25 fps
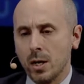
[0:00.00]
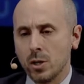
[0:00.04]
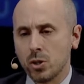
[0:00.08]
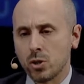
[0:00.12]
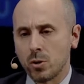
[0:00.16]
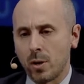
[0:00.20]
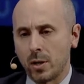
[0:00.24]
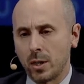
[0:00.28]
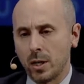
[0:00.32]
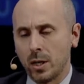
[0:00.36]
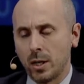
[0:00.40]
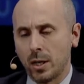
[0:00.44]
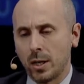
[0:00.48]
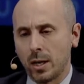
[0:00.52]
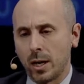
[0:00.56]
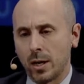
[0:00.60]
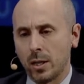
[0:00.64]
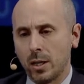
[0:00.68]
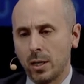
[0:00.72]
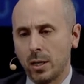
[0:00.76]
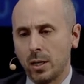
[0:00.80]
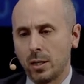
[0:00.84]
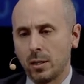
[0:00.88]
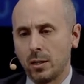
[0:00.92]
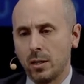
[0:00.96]
I think
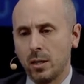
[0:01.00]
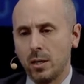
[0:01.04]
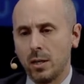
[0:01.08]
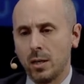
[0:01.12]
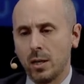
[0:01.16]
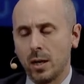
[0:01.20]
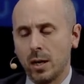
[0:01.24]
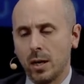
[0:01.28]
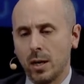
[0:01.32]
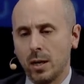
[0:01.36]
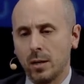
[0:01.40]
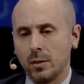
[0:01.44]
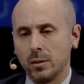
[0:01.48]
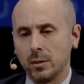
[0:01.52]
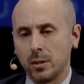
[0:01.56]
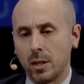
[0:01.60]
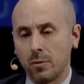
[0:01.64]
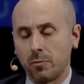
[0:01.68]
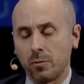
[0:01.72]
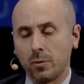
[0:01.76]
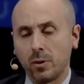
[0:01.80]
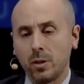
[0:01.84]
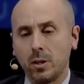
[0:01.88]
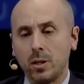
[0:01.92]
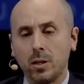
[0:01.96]
the
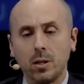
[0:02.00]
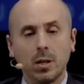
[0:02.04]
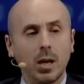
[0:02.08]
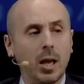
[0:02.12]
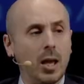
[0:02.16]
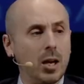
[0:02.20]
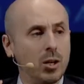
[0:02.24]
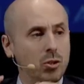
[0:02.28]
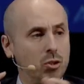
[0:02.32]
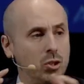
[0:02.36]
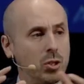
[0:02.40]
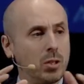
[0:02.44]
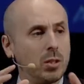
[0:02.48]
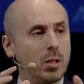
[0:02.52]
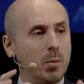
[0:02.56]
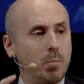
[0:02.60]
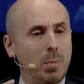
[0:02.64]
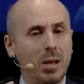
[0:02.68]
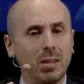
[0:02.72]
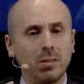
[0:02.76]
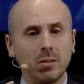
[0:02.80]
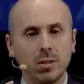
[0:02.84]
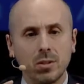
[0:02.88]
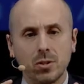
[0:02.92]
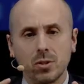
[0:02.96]
definitely energy
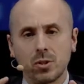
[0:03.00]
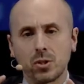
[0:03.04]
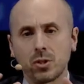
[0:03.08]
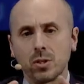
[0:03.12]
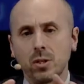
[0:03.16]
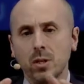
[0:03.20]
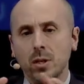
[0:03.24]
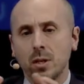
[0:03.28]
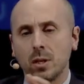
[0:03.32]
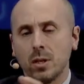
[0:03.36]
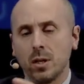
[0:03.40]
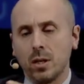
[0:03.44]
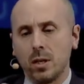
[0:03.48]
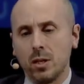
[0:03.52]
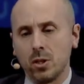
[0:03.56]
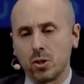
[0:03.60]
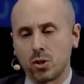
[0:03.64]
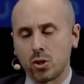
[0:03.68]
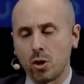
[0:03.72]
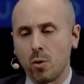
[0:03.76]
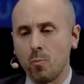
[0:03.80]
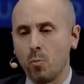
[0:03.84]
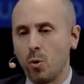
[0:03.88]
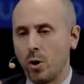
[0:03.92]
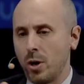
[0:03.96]
independence in
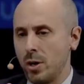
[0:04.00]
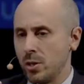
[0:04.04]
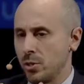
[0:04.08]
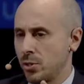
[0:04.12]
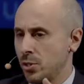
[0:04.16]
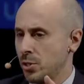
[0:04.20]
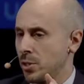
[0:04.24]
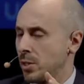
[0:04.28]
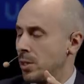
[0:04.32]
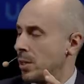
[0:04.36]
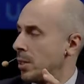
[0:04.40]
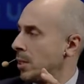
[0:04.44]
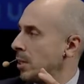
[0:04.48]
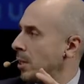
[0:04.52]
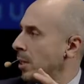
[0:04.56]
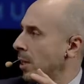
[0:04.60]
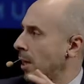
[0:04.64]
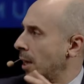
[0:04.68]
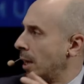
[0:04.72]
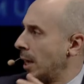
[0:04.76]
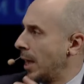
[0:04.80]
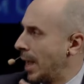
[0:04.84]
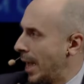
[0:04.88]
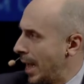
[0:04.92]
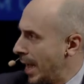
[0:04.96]
some ways
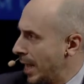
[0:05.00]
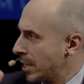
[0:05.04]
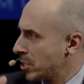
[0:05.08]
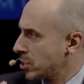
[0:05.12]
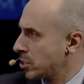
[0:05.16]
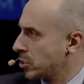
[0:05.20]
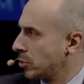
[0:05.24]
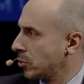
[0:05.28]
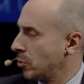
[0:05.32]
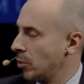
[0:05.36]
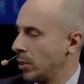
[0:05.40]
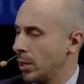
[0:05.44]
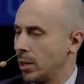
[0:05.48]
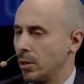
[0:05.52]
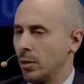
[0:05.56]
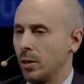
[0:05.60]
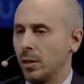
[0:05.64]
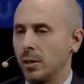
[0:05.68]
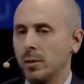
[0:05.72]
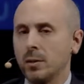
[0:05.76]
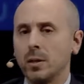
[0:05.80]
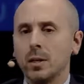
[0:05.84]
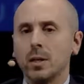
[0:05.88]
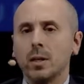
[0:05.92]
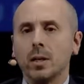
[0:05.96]
has
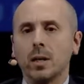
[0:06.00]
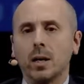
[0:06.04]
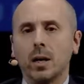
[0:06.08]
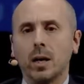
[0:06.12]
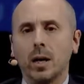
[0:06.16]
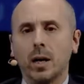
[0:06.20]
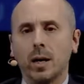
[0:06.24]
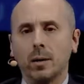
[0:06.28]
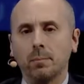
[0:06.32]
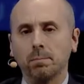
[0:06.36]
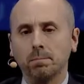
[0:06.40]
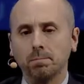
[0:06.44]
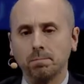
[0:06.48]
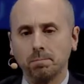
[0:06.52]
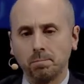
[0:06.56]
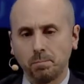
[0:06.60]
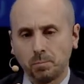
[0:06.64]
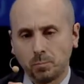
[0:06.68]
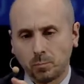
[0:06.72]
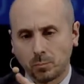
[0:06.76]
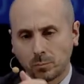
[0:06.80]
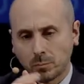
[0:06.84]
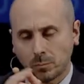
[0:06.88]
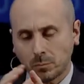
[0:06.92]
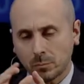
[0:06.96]
triggered,
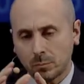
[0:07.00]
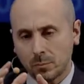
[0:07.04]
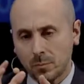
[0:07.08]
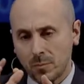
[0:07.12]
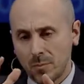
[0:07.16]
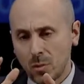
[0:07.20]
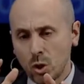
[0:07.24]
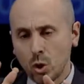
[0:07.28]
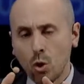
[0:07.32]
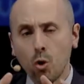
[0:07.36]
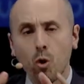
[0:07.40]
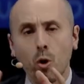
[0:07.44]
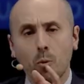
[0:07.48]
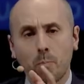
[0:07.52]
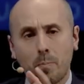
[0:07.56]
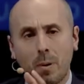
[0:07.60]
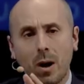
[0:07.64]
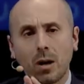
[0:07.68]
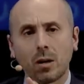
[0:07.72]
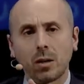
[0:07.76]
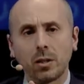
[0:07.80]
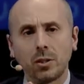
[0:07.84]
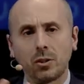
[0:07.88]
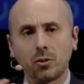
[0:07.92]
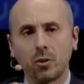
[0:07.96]
or
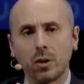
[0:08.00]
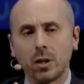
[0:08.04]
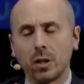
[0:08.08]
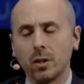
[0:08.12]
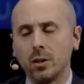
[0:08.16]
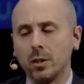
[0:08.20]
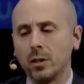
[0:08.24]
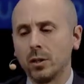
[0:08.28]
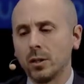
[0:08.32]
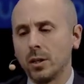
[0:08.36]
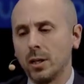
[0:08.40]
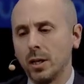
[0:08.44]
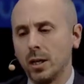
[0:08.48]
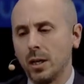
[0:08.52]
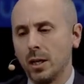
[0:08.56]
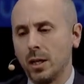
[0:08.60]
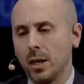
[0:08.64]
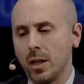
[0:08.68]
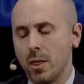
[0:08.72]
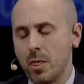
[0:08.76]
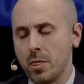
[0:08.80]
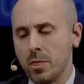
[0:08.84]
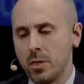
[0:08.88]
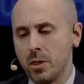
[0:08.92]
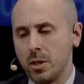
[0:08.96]
partly triggered,
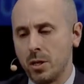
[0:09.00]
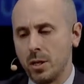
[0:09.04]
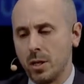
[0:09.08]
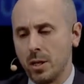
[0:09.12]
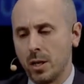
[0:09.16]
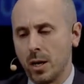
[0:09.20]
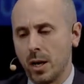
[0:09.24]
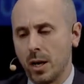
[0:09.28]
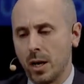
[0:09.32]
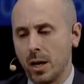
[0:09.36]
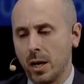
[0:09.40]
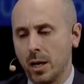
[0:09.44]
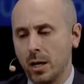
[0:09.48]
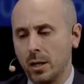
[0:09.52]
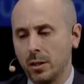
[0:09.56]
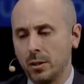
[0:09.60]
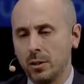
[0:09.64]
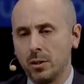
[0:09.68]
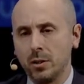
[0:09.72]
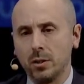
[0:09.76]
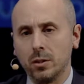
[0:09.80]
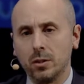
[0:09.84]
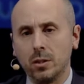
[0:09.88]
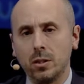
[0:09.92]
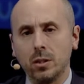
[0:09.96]

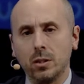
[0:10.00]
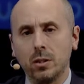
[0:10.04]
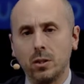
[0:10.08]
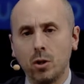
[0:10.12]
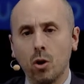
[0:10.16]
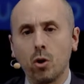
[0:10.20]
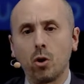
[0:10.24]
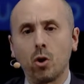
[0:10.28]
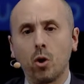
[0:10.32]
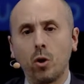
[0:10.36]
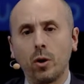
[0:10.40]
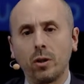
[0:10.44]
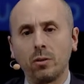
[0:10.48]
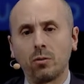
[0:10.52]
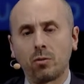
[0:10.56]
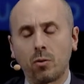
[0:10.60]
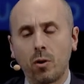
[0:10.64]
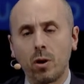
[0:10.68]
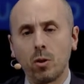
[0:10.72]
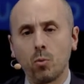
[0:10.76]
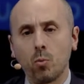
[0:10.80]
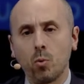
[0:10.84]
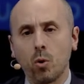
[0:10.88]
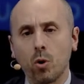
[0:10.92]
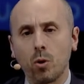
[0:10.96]
the ongoing
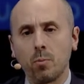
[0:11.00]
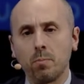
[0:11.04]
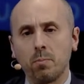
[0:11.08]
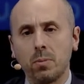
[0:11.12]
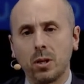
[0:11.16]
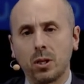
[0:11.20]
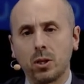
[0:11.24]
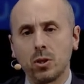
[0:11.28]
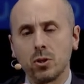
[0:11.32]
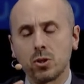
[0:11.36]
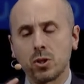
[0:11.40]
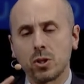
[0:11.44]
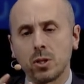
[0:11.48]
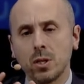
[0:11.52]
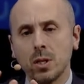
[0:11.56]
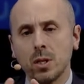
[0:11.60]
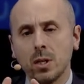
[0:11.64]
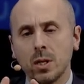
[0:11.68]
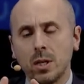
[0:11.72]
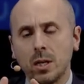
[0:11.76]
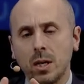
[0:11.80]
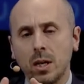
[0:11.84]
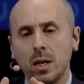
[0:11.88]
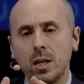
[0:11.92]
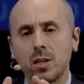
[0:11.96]
trade war, because
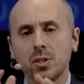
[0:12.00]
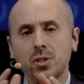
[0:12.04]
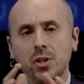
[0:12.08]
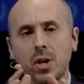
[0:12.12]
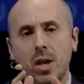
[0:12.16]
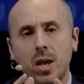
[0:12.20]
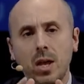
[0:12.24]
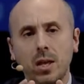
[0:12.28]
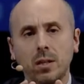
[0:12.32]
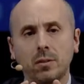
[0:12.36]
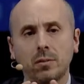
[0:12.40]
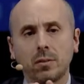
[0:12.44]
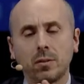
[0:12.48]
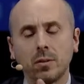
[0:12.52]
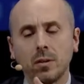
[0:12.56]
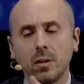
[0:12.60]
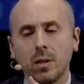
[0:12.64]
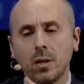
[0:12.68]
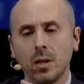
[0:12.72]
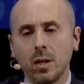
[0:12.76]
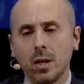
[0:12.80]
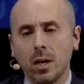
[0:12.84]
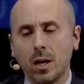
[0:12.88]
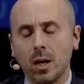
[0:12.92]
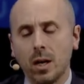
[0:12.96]
it has hit
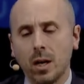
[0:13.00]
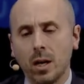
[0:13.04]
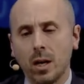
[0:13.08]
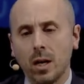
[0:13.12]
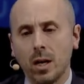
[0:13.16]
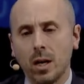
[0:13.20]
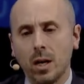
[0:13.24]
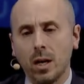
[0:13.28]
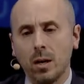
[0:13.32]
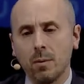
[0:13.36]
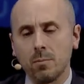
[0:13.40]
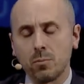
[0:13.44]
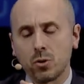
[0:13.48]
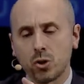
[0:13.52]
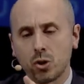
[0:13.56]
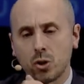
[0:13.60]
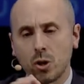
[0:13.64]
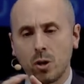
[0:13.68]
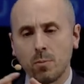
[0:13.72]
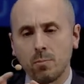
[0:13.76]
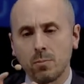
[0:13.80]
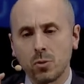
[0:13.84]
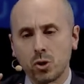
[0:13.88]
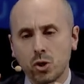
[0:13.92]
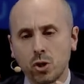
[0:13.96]

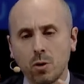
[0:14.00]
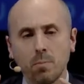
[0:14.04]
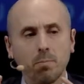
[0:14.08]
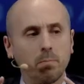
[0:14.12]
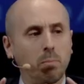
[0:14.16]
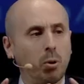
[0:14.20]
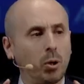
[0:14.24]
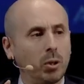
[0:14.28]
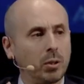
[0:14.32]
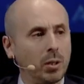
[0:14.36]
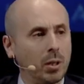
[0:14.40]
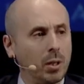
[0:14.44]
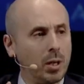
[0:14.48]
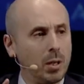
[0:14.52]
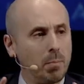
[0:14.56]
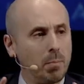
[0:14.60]
some politically